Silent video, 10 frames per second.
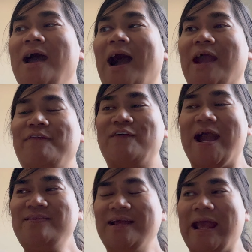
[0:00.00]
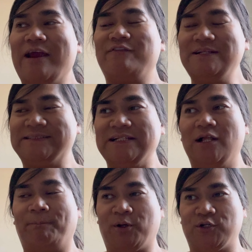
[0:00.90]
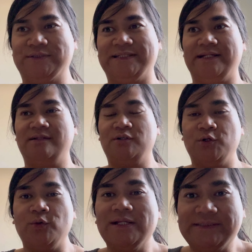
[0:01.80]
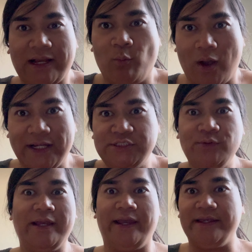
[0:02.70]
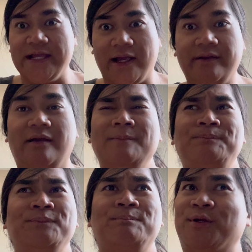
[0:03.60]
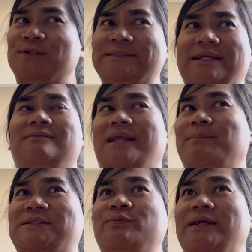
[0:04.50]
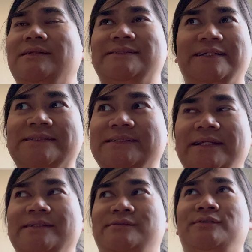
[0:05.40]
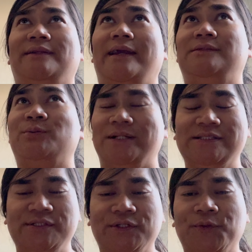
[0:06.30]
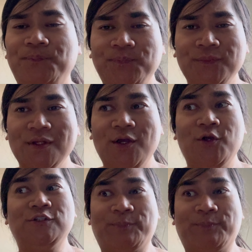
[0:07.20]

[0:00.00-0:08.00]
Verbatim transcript: I find that every single person who is like a Y2K young person, like between 16 to like 22, who's